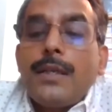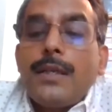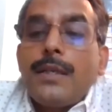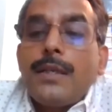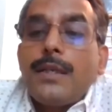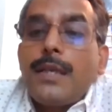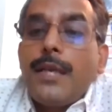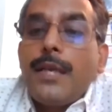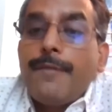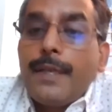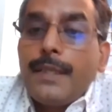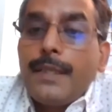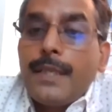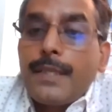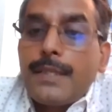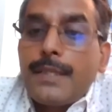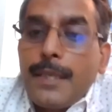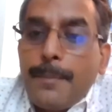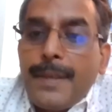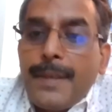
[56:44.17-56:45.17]
even the
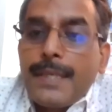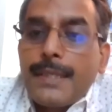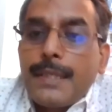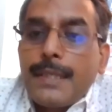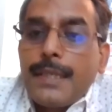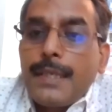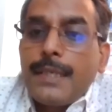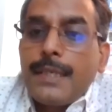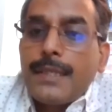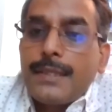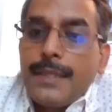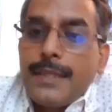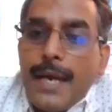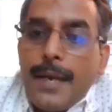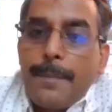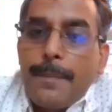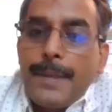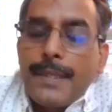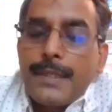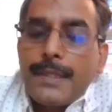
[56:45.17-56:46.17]
CPC,
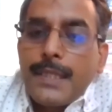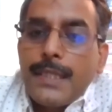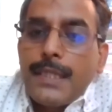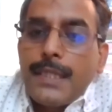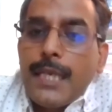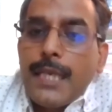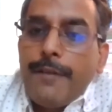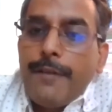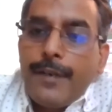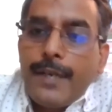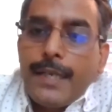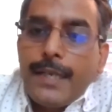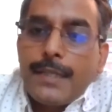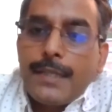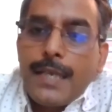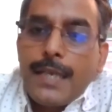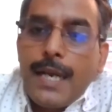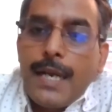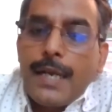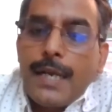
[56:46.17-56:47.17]
CRPC,
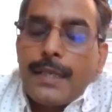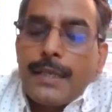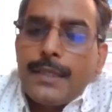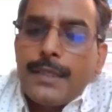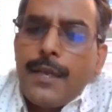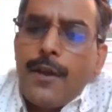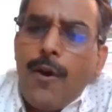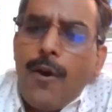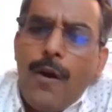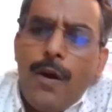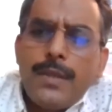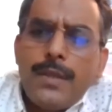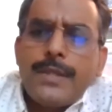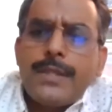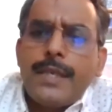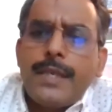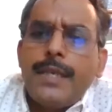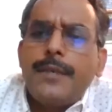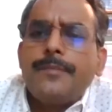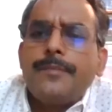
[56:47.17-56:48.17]
Evidence Act, they all
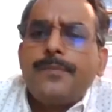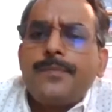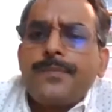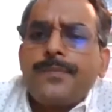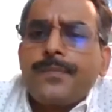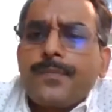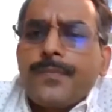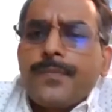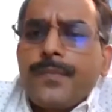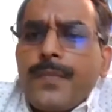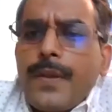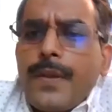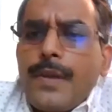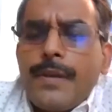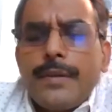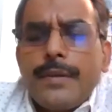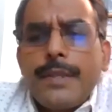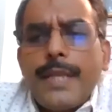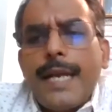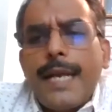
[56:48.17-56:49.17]
say
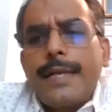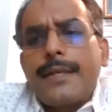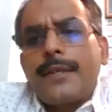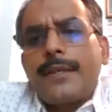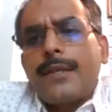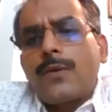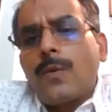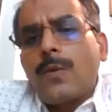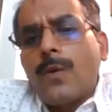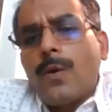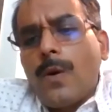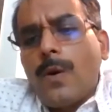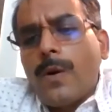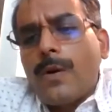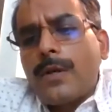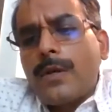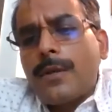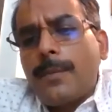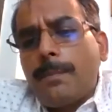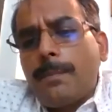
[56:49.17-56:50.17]
that
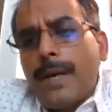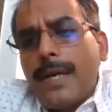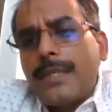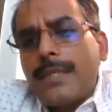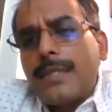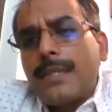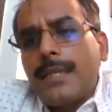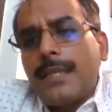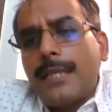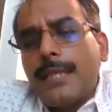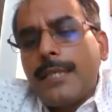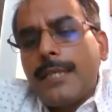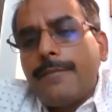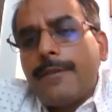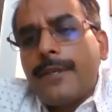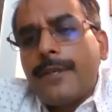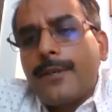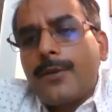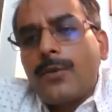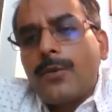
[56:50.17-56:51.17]
court must
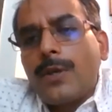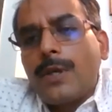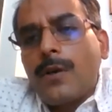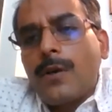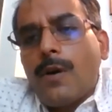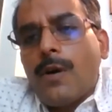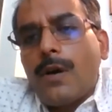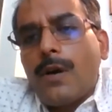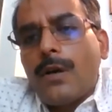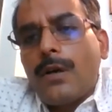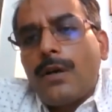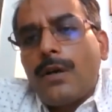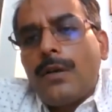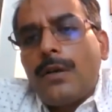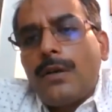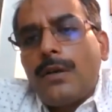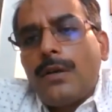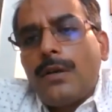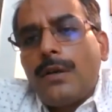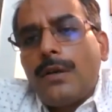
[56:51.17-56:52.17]
endeavor to record
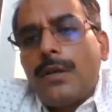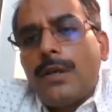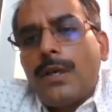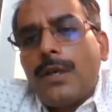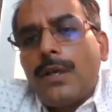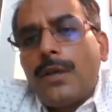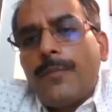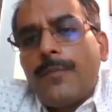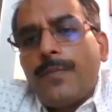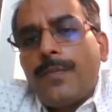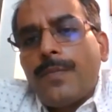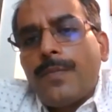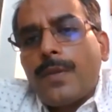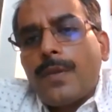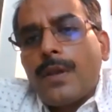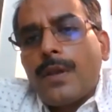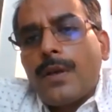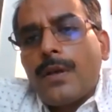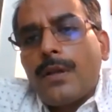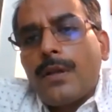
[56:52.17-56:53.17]

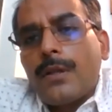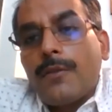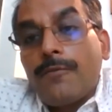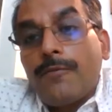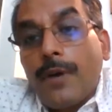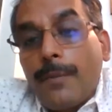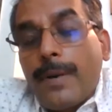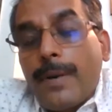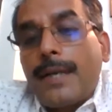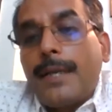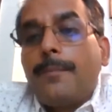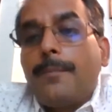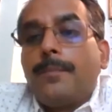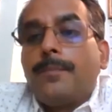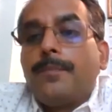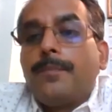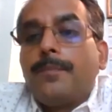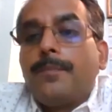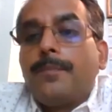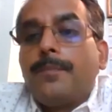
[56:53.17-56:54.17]
verbatim
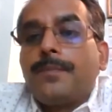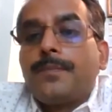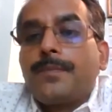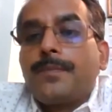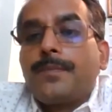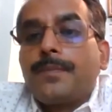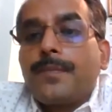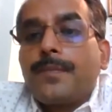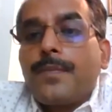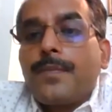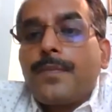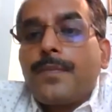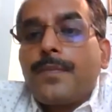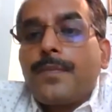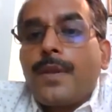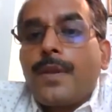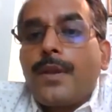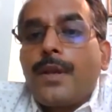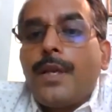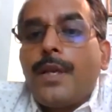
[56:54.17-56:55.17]

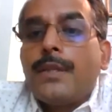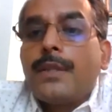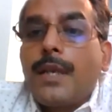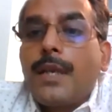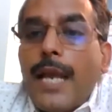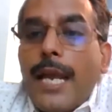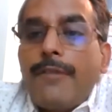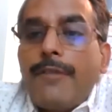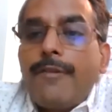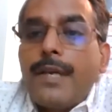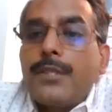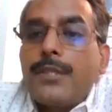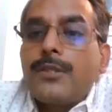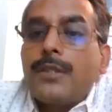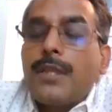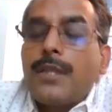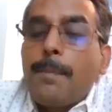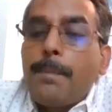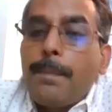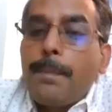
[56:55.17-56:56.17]
in the language the
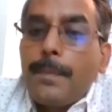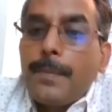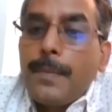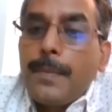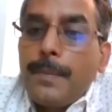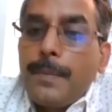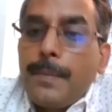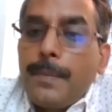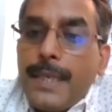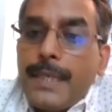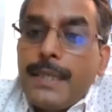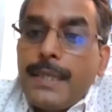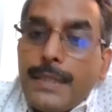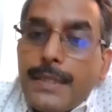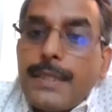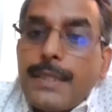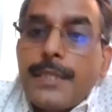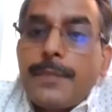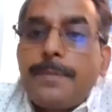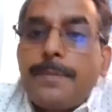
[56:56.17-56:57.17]
witness
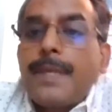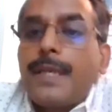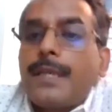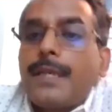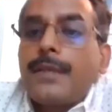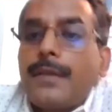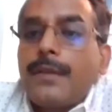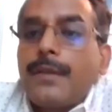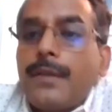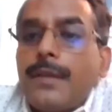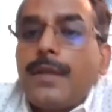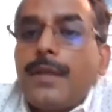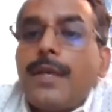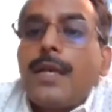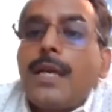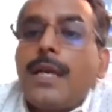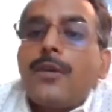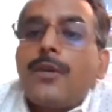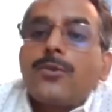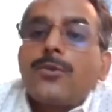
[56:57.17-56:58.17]
is speaking.
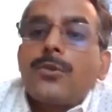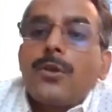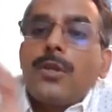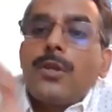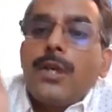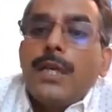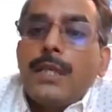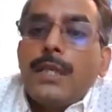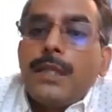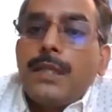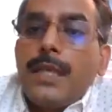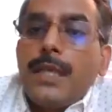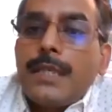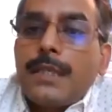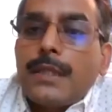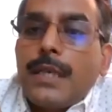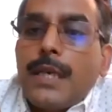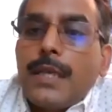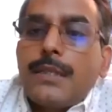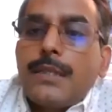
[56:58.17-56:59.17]
So this
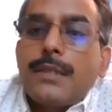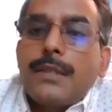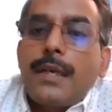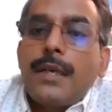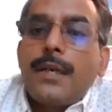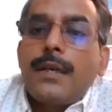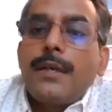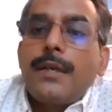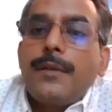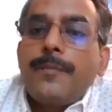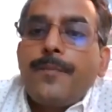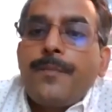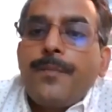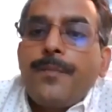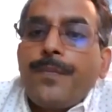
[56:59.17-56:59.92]
concern